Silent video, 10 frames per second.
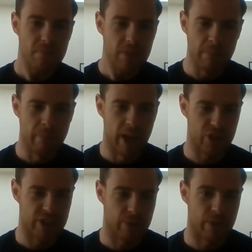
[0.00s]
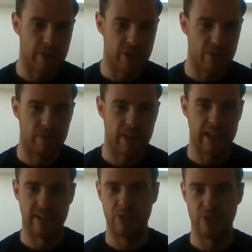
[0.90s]
purchasing with you,
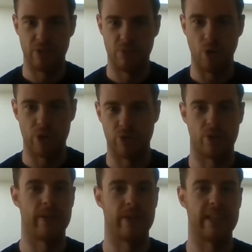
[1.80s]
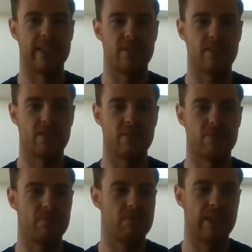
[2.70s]
then what you're doing is
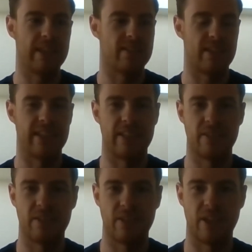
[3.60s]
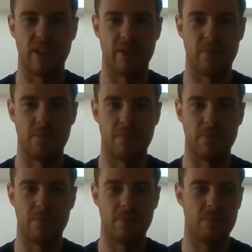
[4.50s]
easily
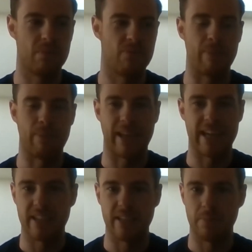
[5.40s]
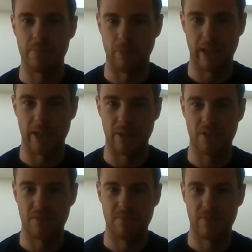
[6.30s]
replicated by someone else.
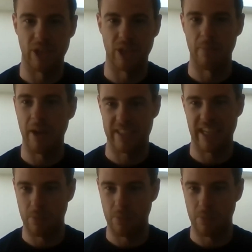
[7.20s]
You know, it might take a long